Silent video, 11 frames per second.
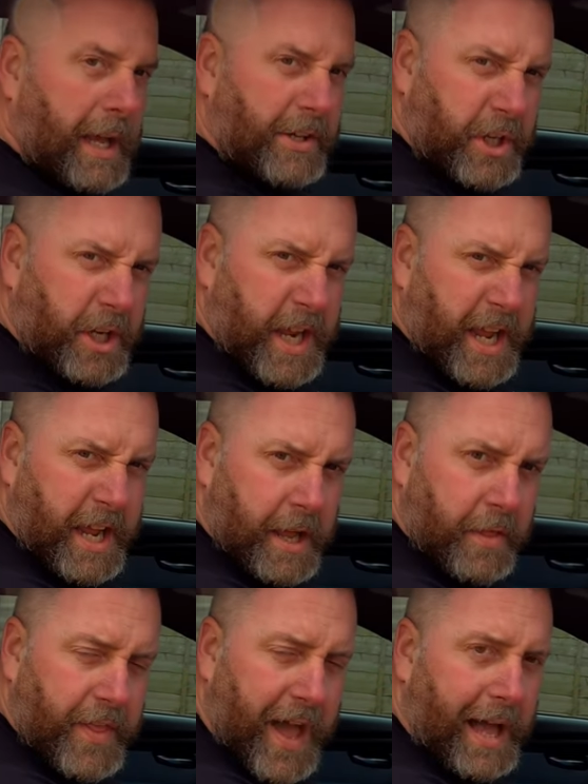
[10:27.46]
As you can hear,
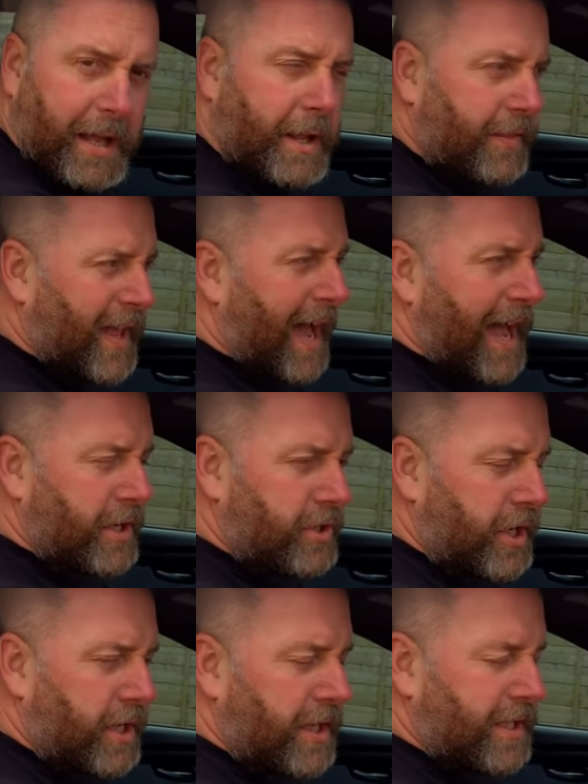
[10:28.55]
that
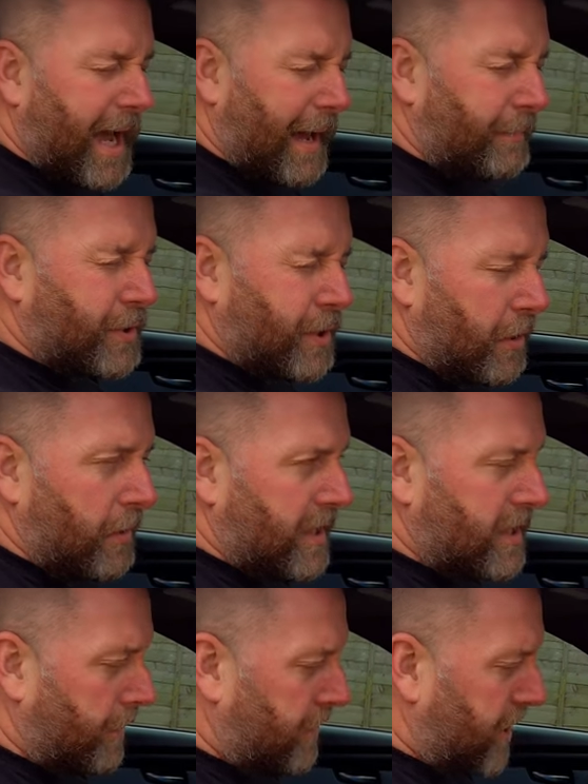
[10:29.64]
engine is
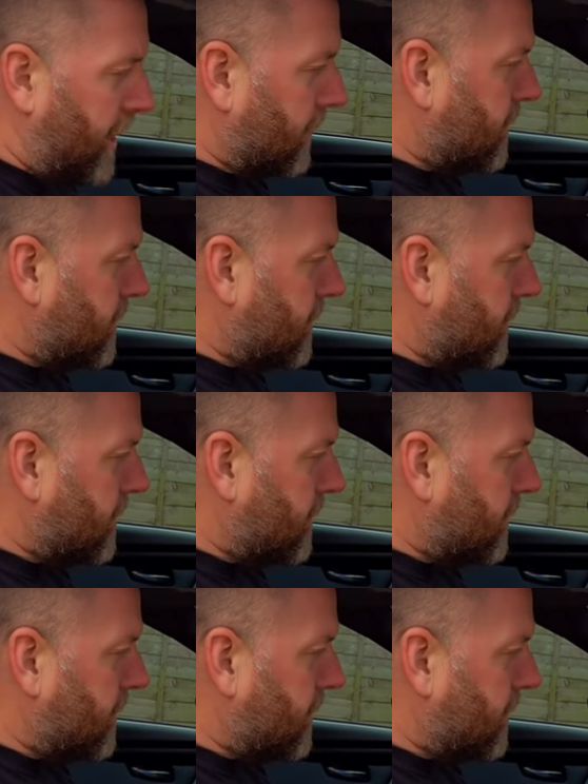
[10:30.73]
absolutely something